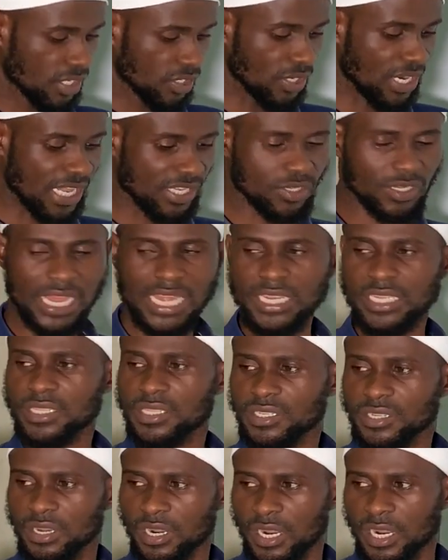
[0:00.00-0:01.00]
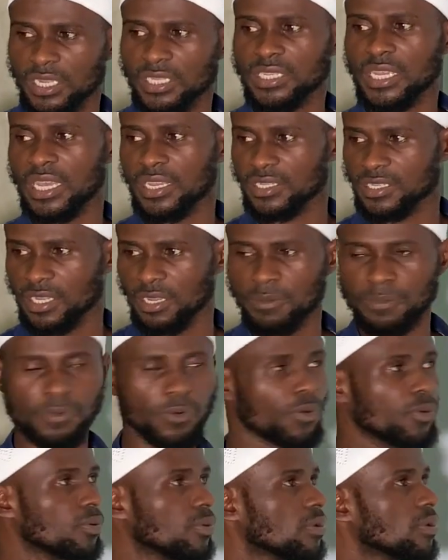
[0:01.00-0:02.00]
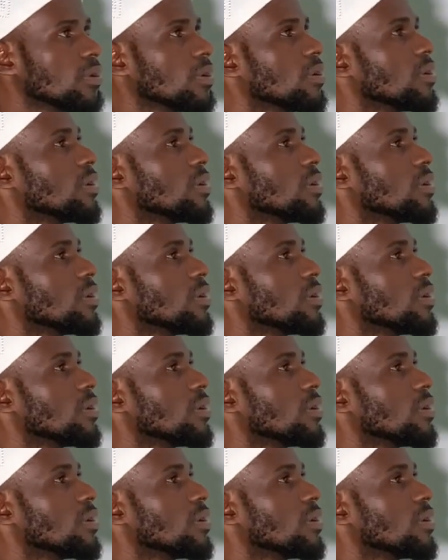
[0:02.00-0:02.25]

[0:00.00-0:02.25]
So let's look at the third example.